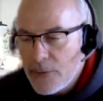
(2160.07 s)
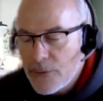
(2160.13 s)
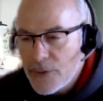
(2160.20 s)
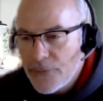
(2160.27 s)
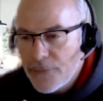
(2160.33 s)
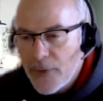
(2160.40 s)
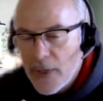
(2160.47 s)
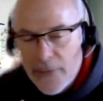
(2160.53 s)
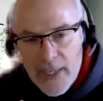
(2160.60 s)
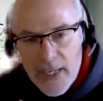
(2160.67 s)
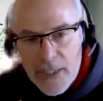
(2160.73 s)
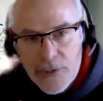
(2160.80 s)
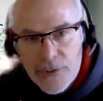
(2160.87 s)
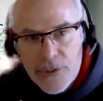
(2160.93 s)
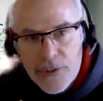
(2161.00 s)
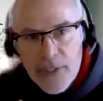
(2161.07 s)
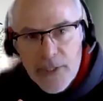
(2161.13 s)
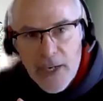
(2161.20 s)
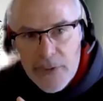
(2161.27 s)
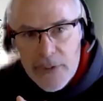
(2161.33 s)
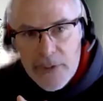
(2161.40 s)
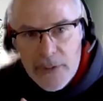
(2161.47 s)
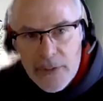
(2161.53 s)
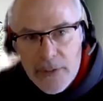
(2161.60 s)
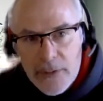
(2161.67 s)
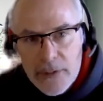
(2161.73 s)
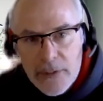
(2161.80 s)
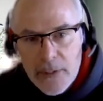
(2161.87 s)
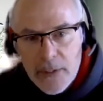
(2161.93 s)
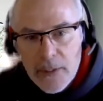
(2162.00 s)
use of other Azure services.
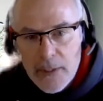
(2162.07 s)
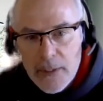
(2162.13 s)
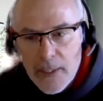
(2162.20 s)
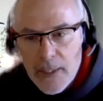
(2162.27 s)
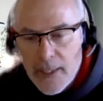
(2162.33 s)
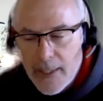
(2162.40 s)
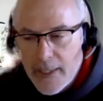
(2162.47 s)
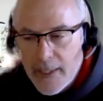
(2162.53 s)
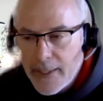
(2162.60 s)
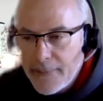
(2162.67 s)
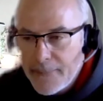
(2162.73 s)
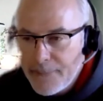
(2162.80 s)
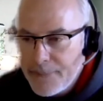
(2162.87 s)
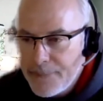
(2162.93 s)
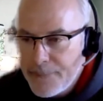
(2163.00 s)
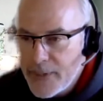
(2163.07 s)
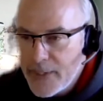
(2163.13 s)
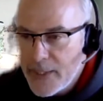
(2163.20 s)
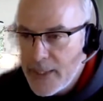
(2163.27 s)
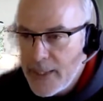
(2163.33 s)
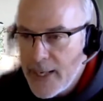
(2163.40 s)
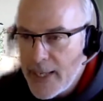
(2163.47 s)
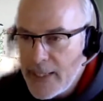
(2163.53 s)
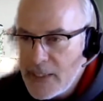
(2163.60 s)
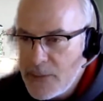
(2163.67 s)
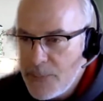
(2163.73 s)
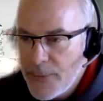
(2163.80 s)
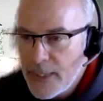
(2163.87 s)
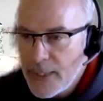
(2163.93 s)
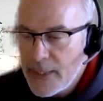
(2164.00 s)
The nice
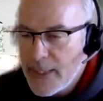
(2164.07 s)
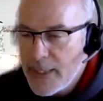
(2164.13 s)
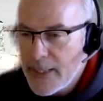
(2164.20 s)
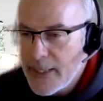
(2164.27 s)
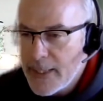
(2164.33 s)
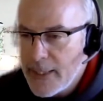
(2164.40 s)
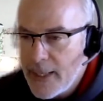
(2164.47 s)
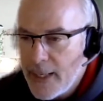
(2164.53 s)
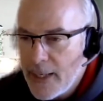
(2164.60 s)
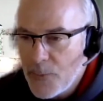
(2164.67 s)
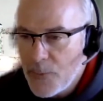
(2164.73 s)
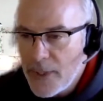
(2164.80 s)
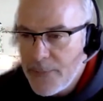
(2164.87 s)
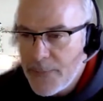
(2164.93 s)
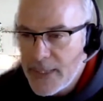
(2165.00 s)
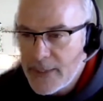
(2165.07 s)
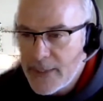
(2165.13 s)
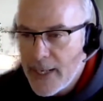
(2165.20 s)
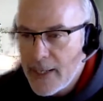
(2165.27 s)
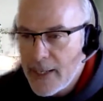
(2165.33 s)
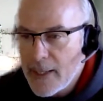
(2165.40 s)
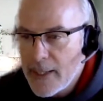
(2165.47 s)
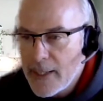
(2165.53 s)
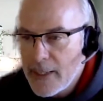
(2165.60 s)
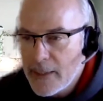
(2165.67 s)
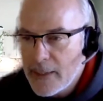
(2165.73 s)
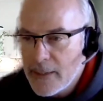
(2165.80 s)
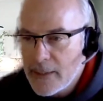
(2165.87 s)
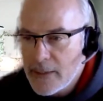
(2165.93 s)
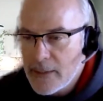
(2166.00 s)
bit, and one of the bits I like
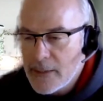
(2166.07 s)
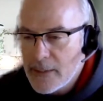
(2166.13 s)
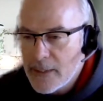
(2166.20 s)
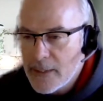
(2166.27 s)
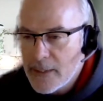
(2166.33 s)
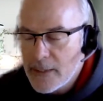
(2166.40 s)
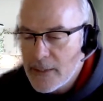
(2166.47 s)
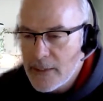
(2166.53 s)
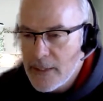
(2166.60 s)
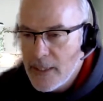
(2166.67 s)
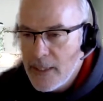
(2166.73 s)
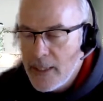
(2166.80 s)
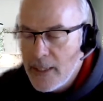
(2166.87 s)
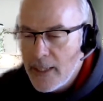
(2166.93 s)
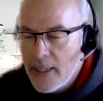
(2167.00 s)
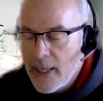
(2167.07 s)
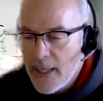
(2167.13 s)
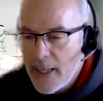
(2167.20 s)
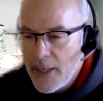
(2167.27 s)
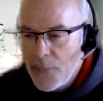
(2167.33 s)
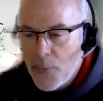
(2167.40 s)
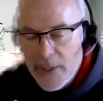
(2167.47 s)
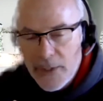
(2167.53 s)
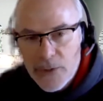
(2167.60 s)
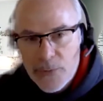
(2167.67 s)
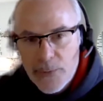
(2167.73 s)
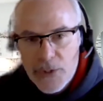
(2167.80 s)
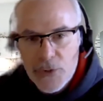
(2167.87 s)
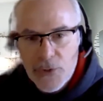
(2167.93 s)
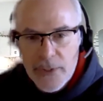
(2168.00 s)
is that when you
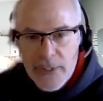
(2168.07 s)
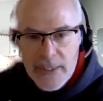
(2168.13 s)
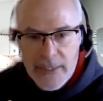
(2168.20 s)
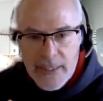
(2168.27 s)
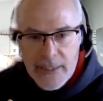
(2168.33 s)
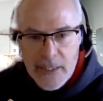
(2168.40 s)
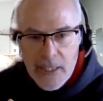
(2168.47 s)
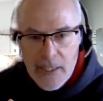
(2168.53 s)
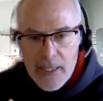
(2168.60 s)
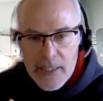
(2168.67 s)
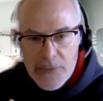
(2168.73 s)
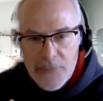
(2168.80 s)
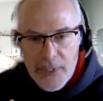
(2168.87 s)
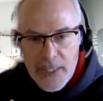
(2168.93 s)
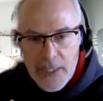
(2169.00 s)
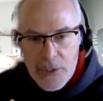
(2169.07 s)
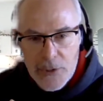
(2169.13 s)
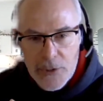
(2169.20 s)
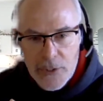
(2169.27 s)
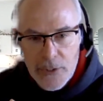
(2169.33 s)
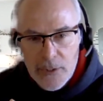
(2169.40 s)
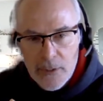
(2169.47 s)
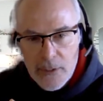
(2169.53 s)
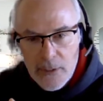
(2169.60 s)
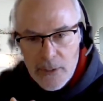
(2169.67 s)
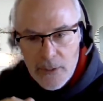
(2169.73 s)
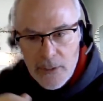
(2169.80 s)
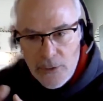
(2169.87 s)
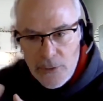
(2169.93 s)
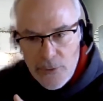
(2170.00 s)
switch on data classification,
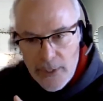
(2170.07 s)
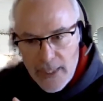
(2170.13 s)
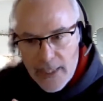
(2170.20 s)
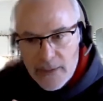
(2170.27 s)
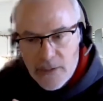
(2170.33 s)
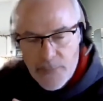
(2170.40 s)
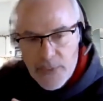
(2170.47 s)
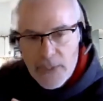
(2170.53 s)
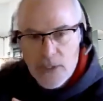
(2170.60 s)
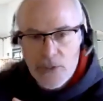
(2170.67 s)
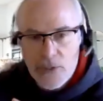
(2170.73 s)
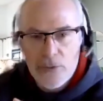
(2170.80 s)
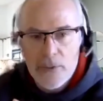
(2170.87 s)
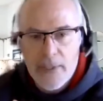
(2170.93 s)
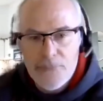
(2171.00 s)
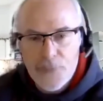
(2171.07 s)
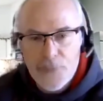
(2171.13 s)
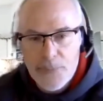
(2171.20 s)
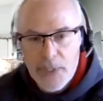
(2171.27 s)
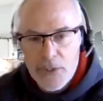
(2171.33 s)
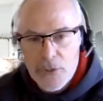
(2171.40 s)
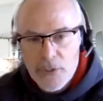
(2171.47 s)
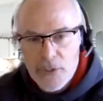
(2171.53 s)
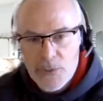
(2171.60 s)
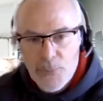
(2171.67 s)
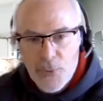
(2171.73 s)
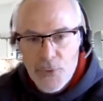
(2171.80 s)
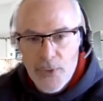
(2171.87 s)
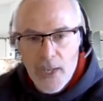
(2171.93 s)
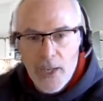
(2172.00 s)
you get some additional information that's
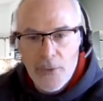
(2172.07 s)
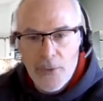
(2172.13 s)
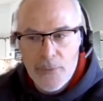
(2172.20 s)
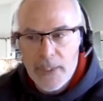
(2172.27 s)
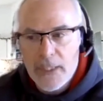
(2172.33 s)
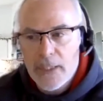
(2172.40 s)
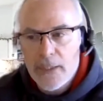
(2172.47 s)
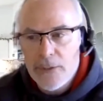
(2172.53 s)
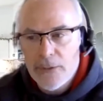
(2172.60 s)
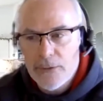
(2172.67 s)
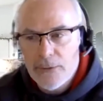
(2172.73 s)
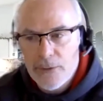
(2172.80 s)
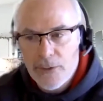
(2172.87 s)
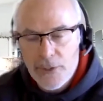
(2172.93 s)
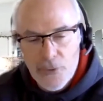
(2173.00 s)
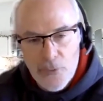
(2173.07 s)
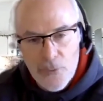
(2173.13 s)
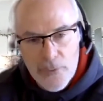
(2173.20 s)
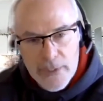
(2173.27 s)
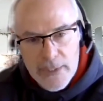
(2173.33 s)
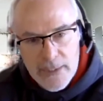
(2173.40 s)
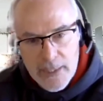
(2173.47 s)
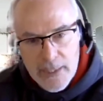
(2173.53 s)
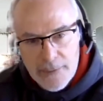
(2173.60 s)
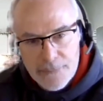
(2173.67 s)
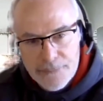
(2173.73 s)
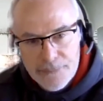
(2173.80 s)
put out in your auditing.